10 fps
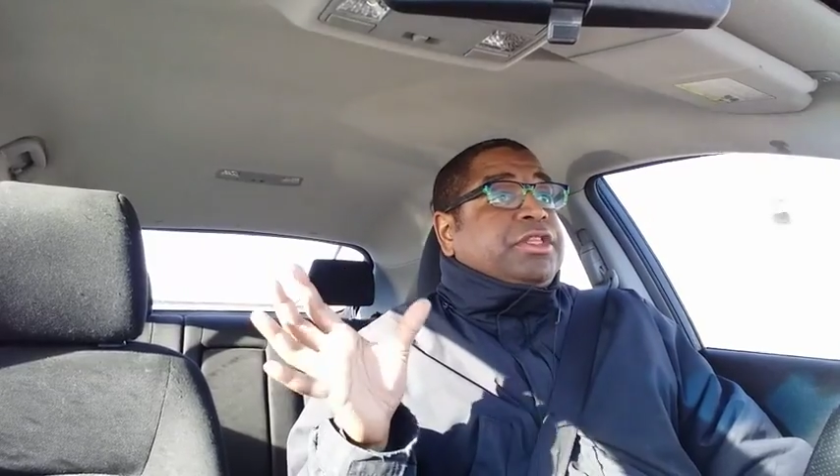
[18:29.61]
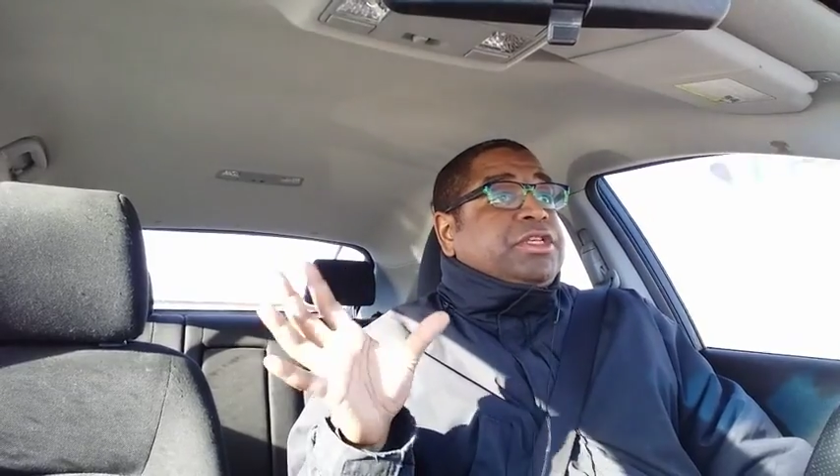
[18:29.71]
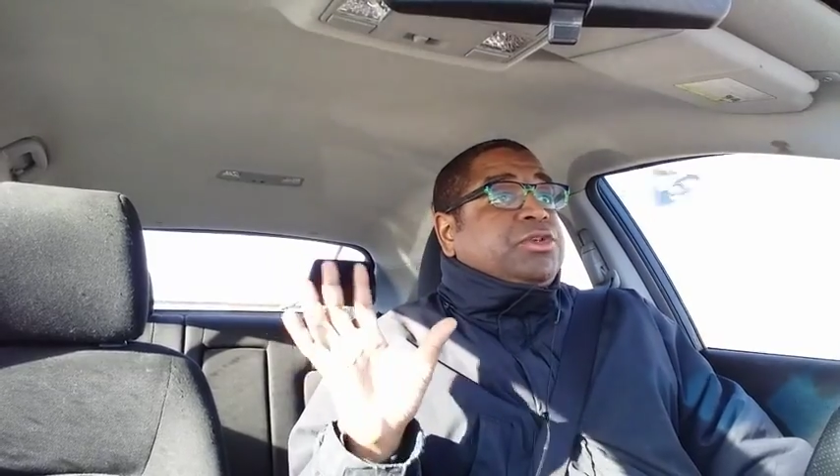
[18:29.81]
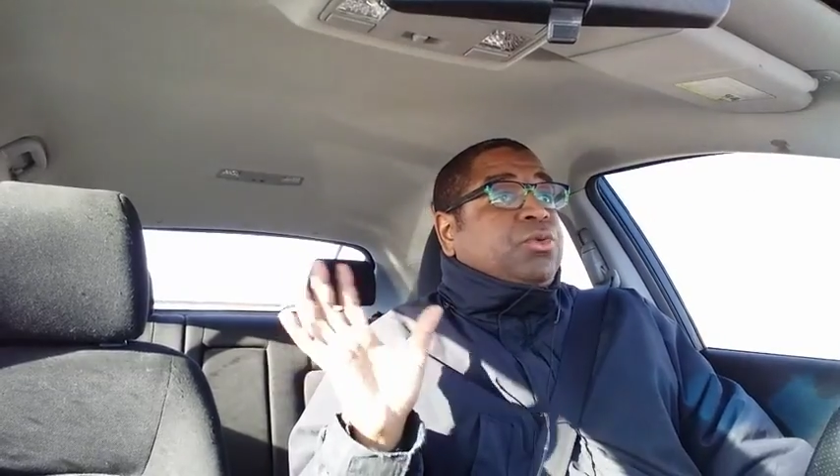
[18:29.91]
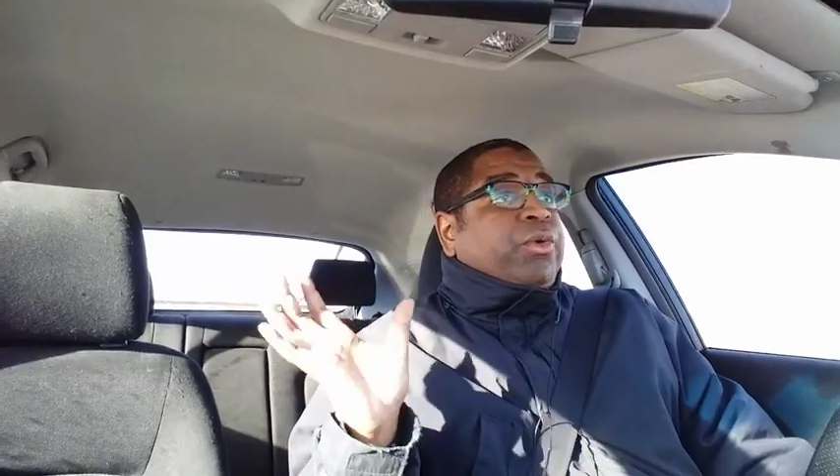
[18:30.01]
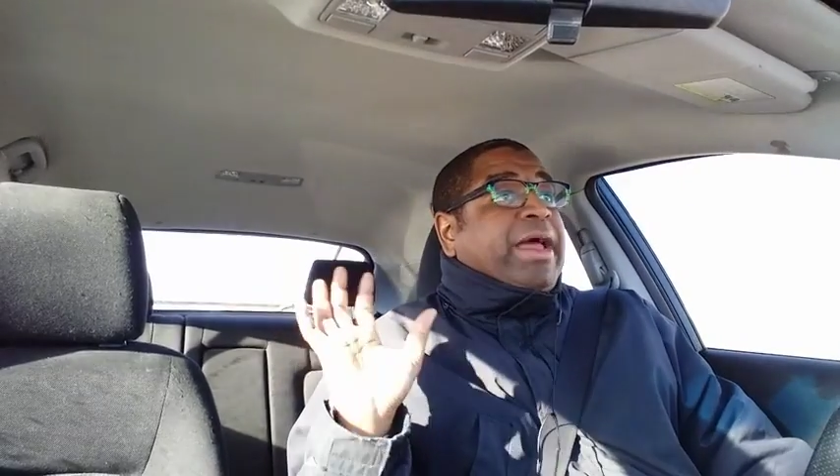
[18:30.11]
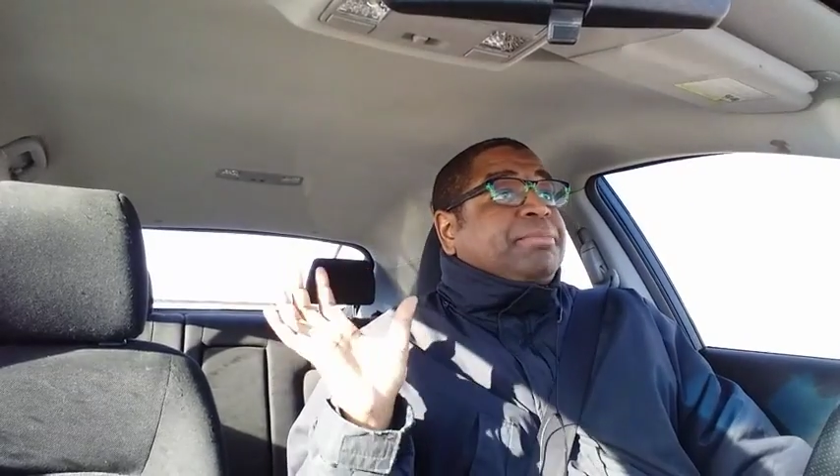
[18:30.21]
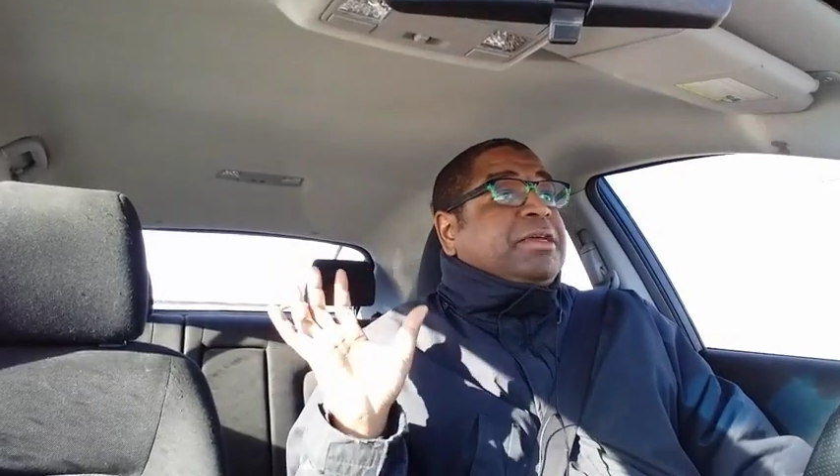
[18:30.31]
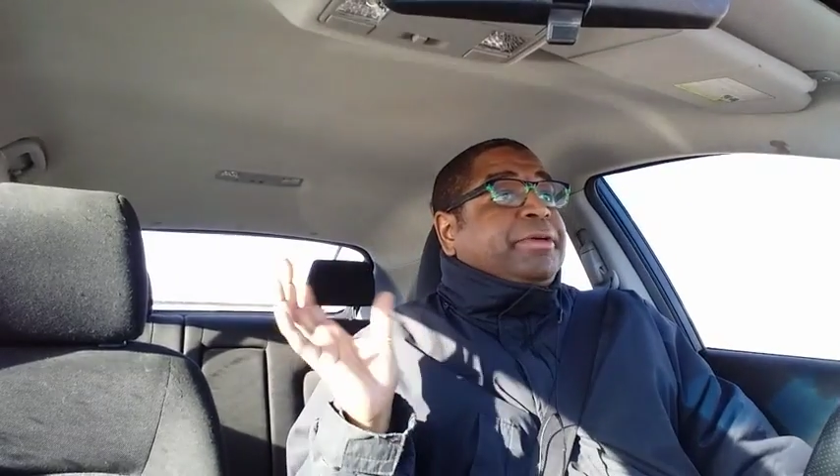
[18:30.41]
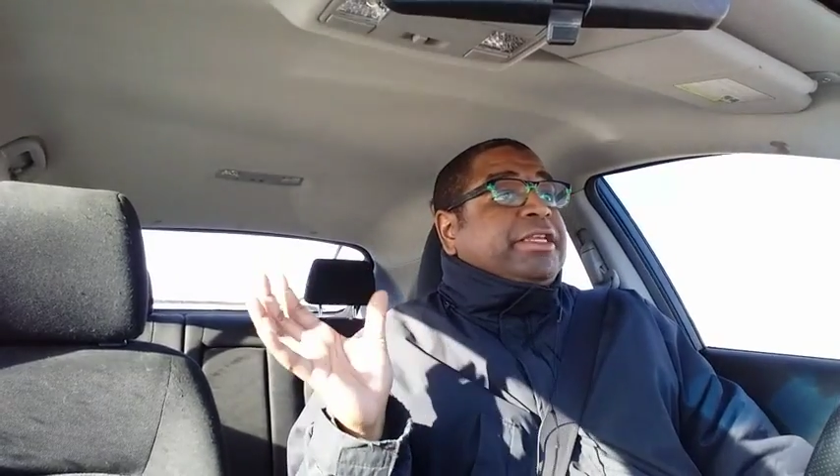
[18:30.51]
This
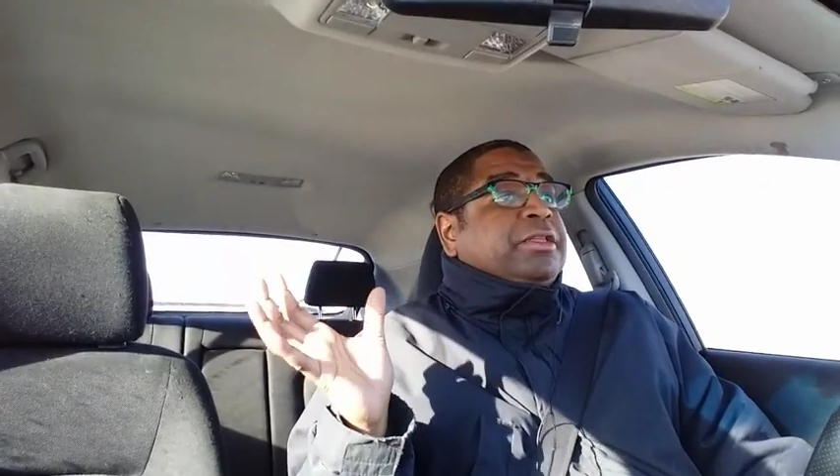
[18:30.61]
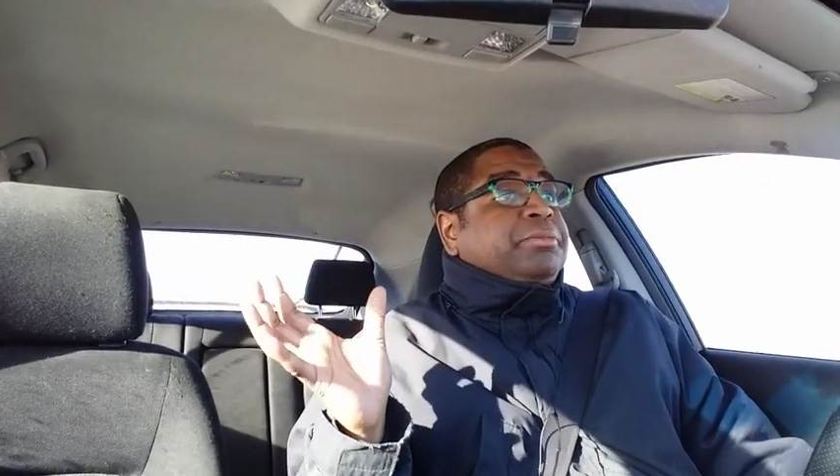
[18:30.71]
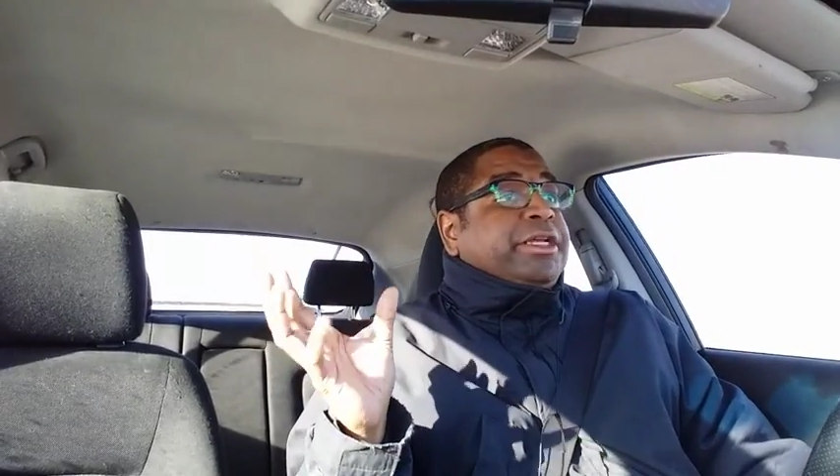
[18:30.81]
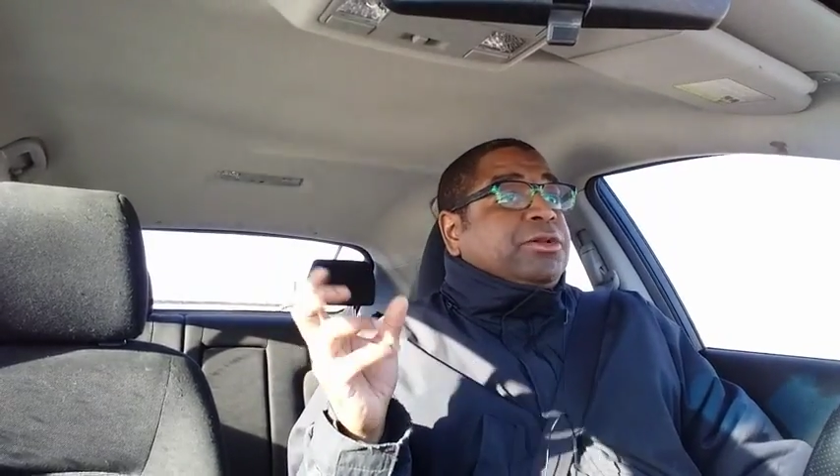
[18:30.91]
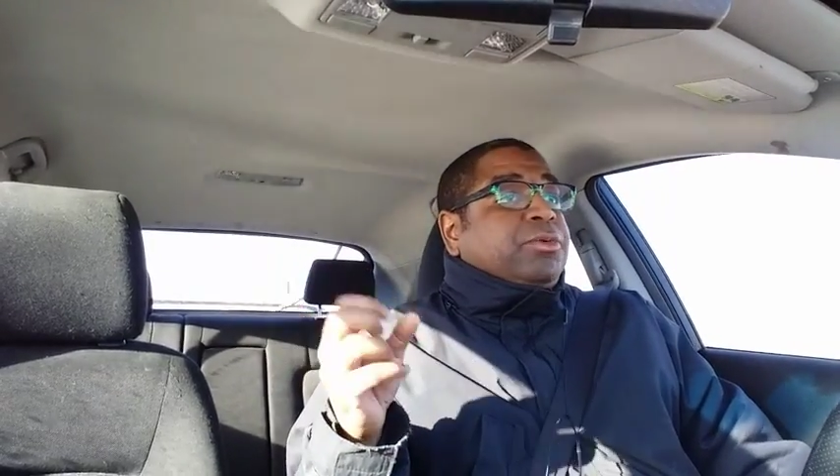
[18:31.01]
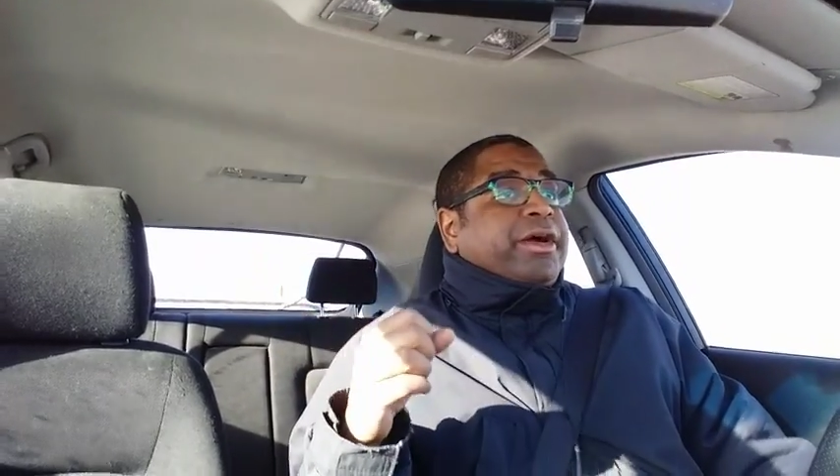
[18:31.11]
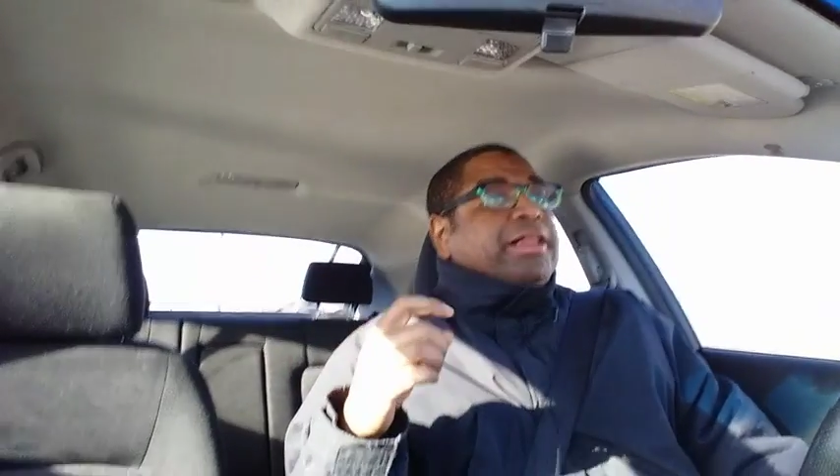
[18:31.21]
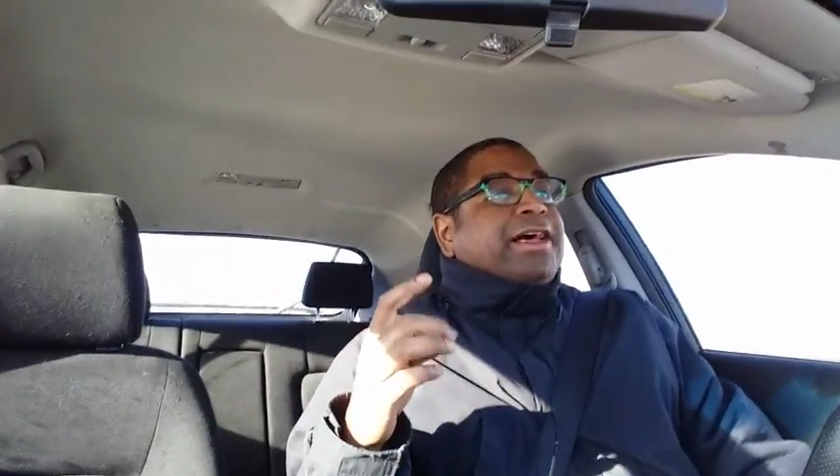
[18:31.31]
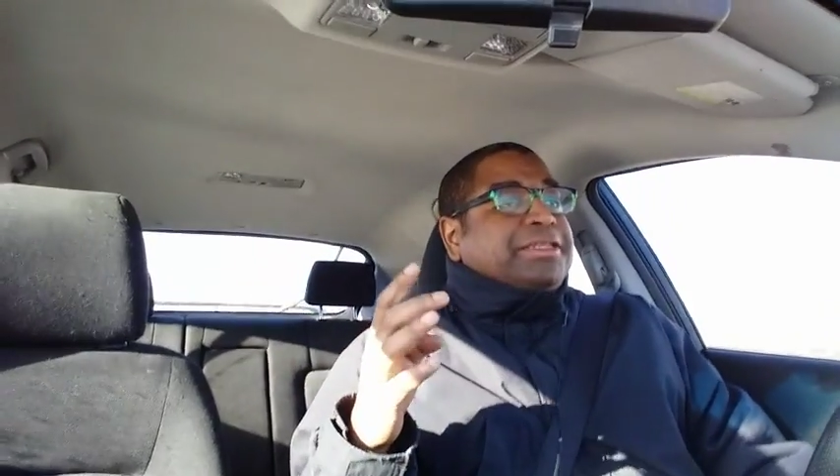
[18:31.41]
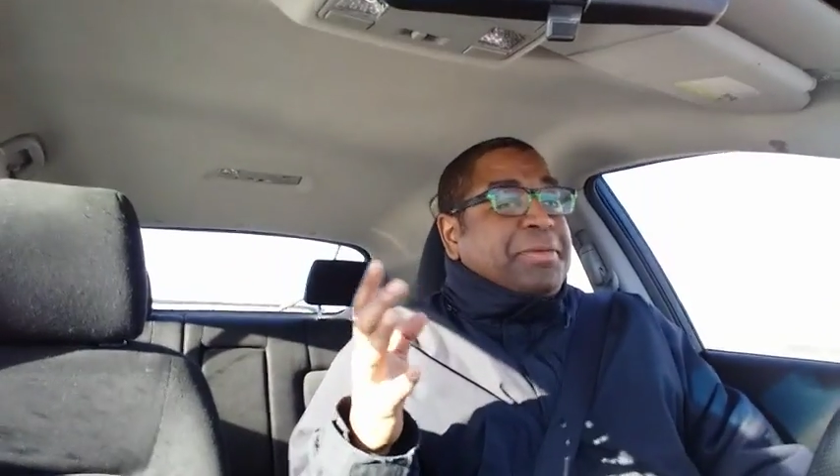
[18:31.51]
rambly bit in the middle where I
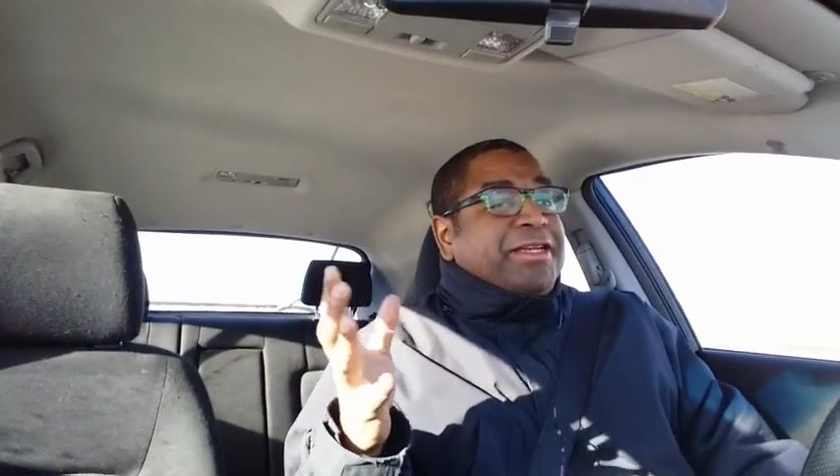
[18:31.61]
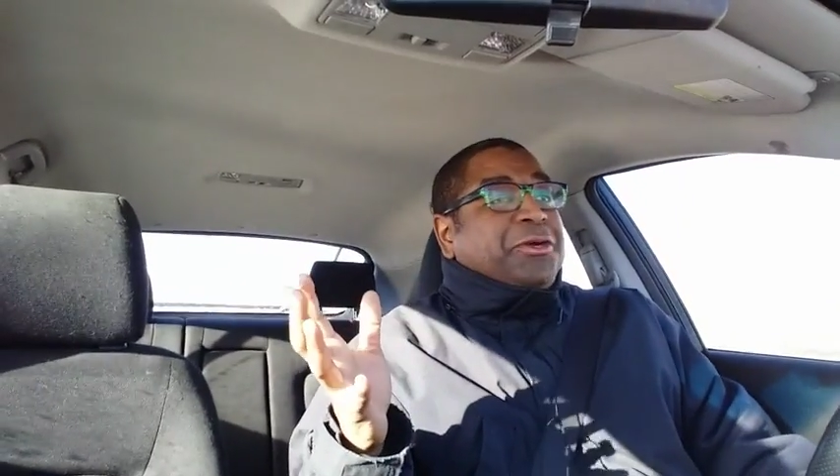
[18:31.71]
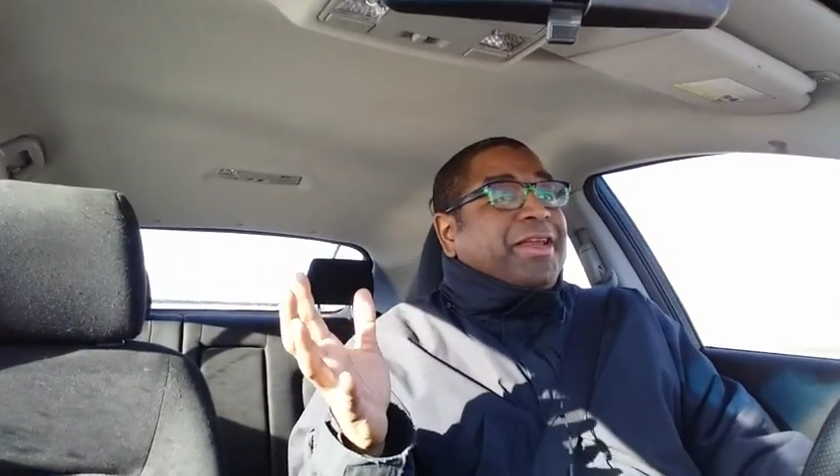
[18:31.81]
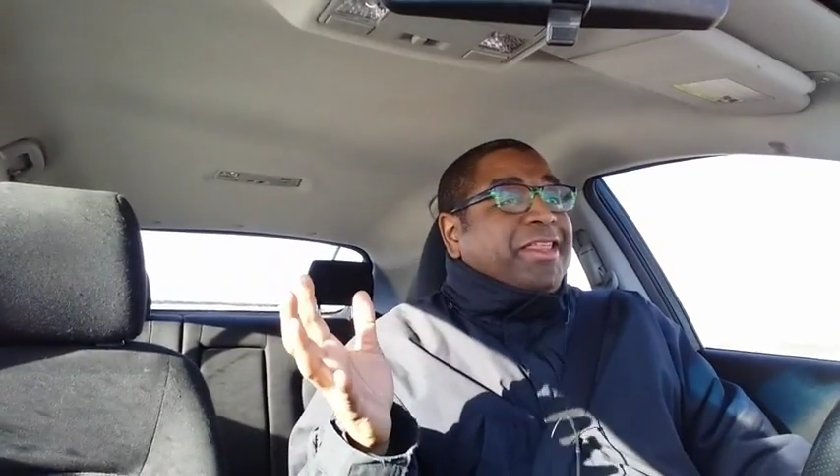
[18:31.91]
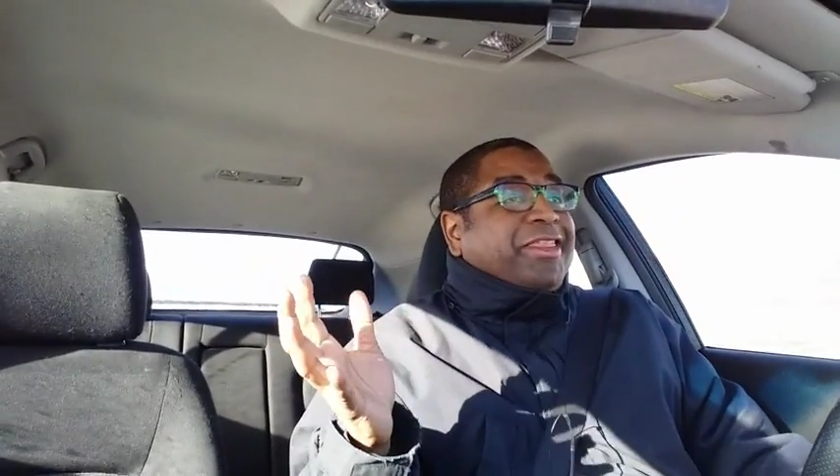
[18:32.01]
lost my train